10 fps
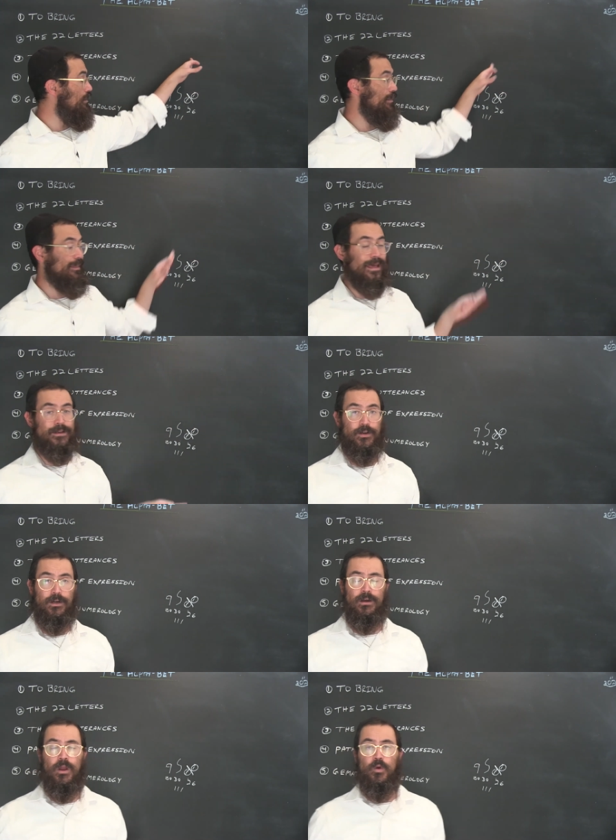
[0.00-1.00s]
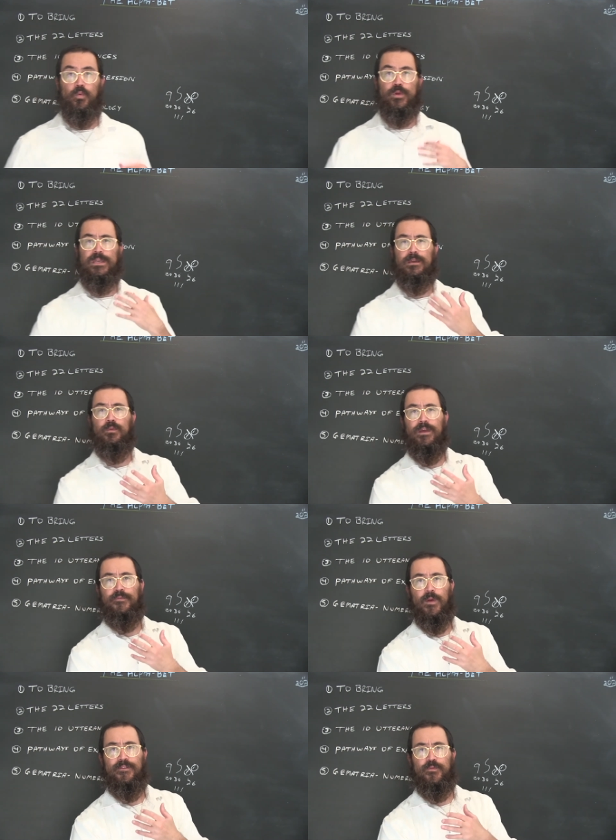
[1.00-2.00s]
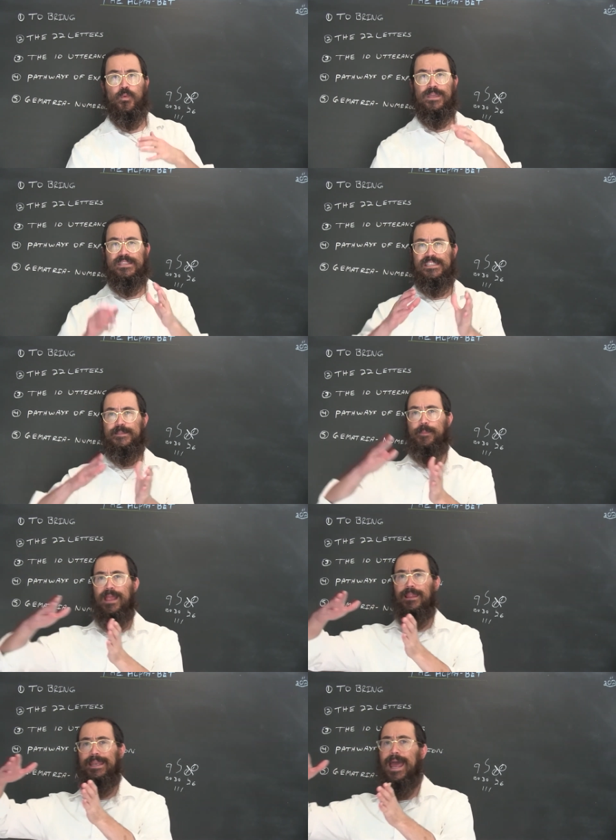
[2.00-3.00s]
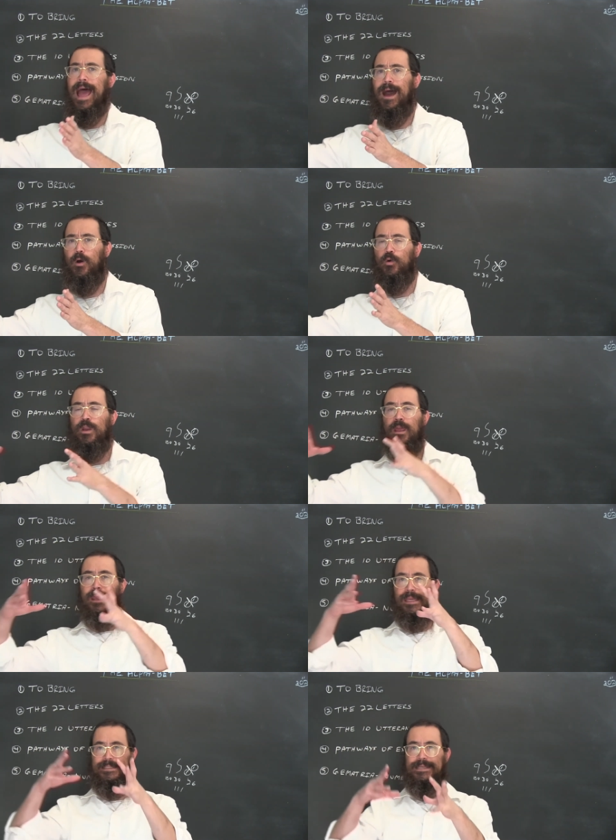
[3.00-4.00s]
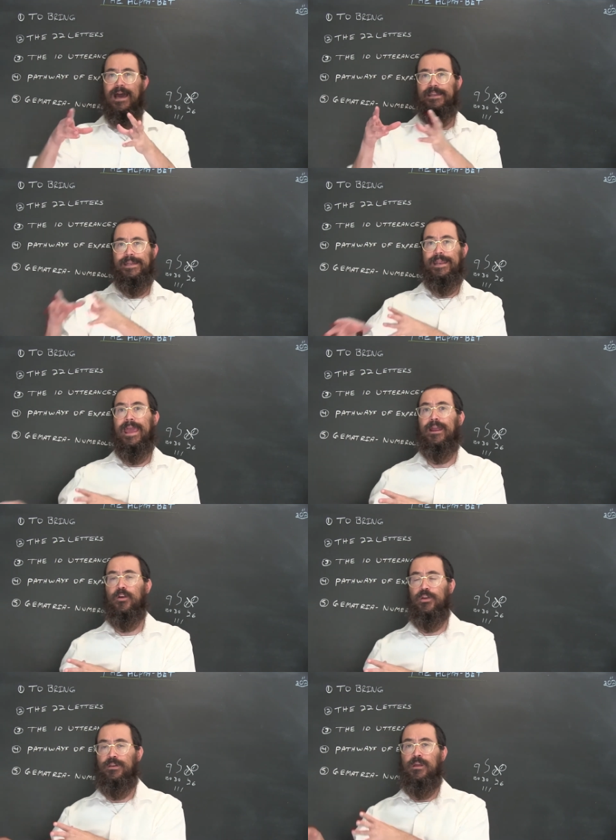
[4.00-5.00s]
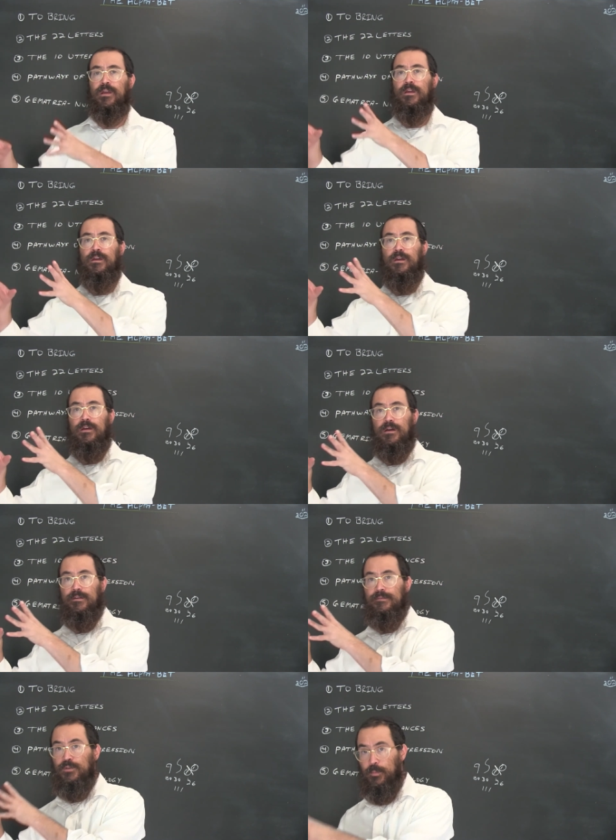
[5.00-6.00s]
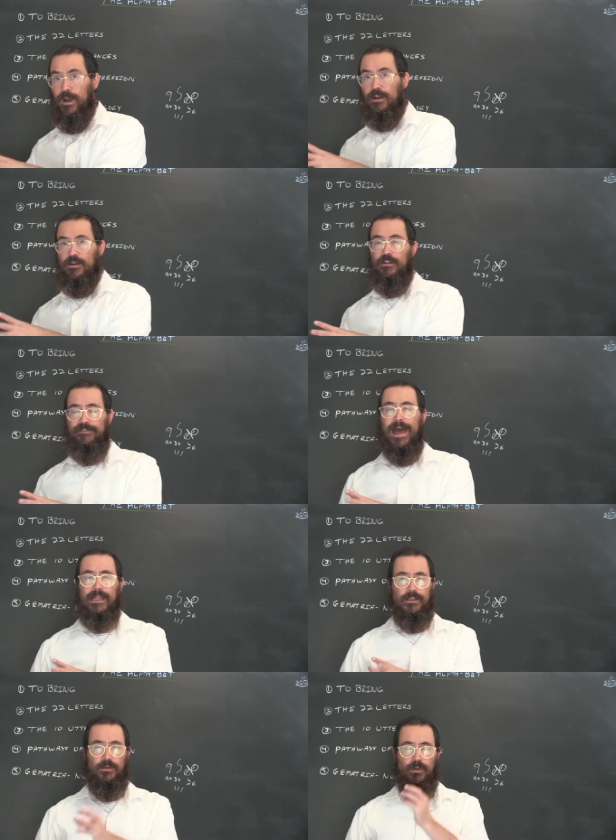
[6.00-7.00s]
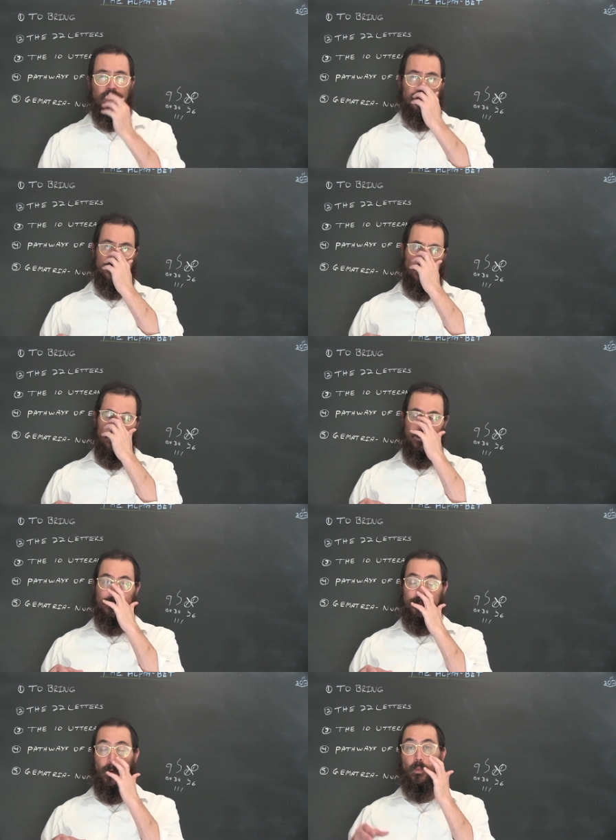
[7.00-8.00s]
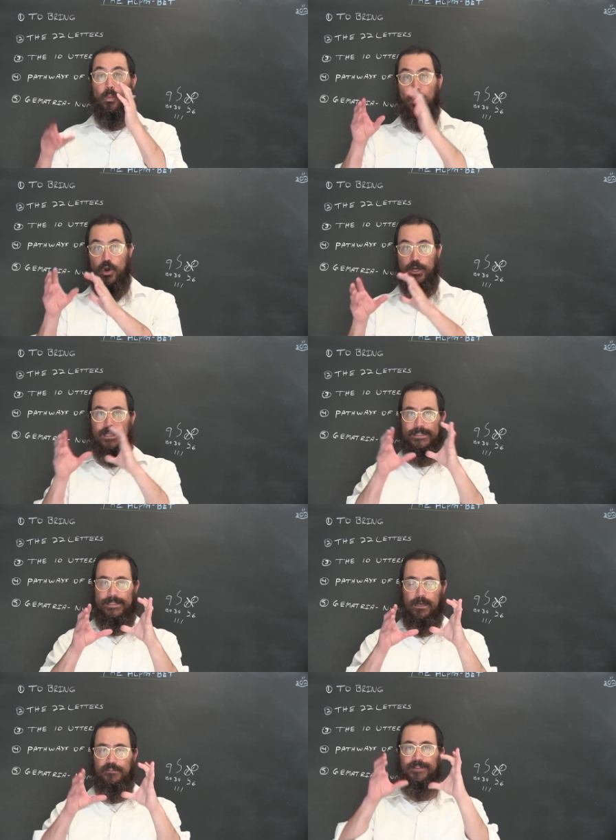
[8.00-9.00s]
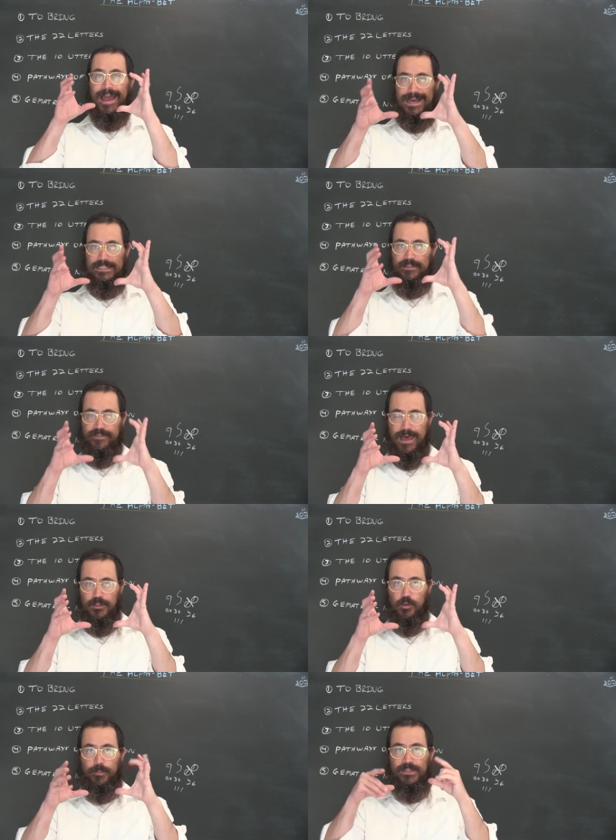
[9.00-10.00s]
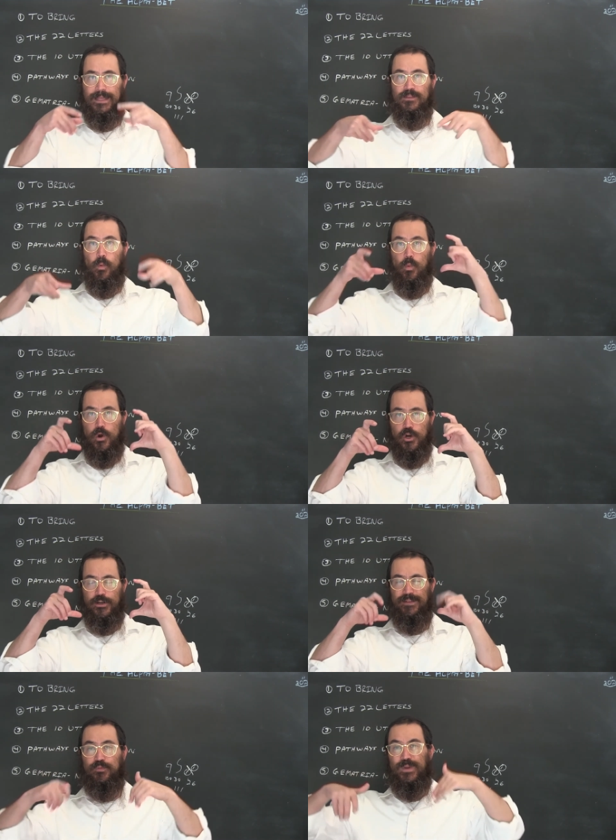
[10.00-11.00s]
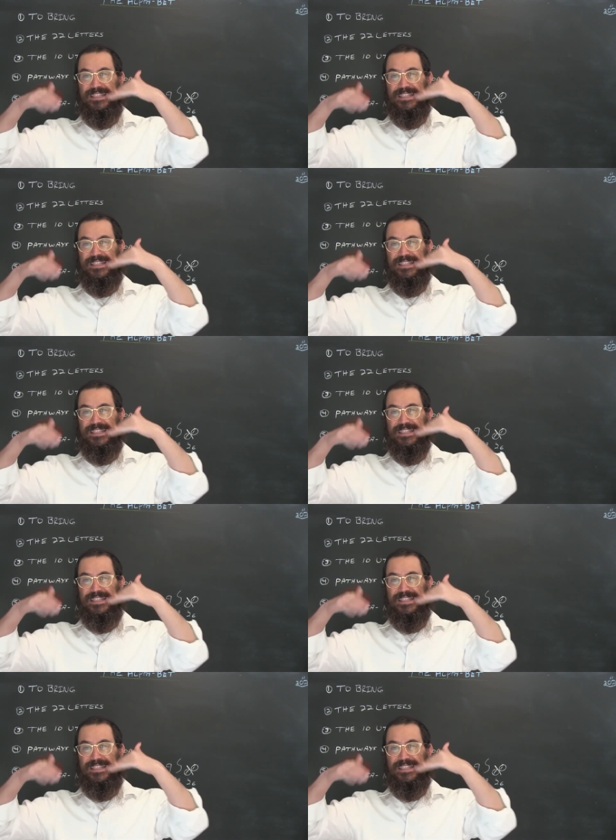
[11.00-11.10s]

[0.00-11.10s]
letter, we, if, if we spell it out, it's got an inherent numerical value. So the, the word itself has the value, but then the word, if, we,